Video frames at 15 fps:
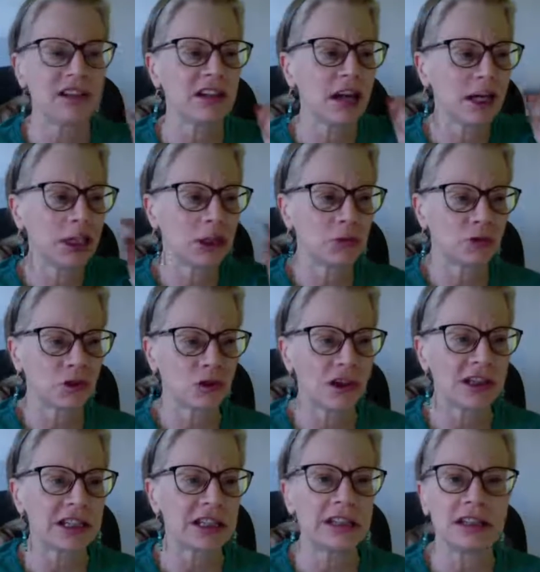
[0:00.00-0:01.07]
I am
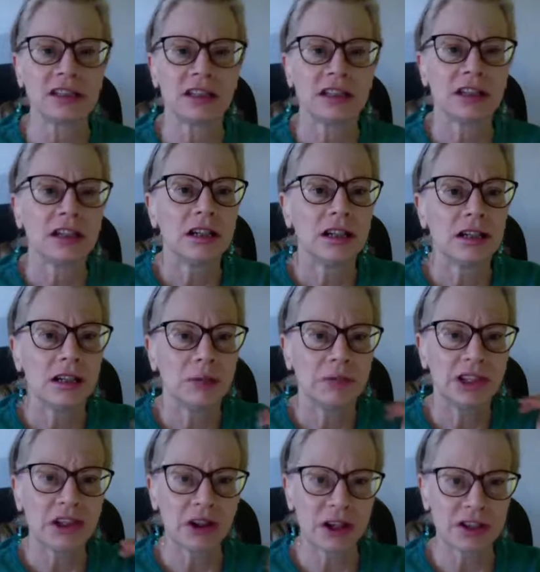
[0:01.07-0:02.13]
trying it
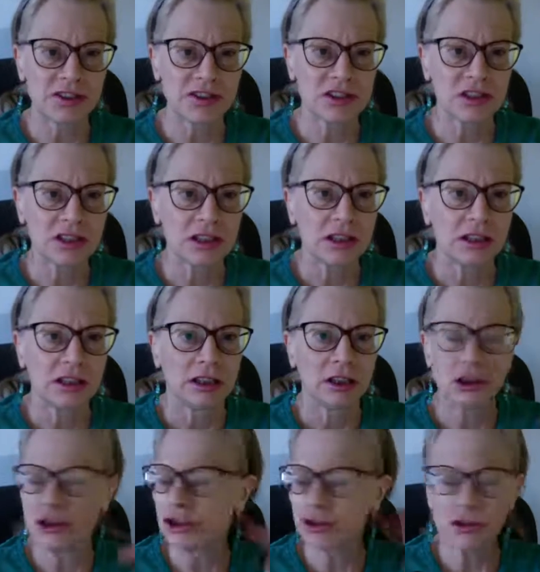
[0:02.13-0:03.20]
because
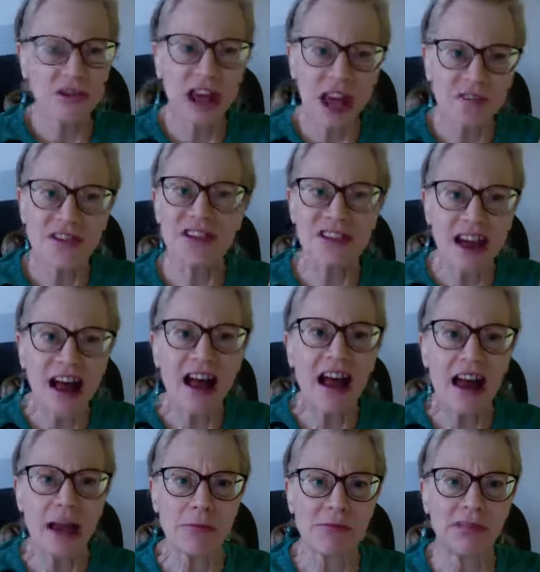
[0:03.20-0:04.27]
you don't have the time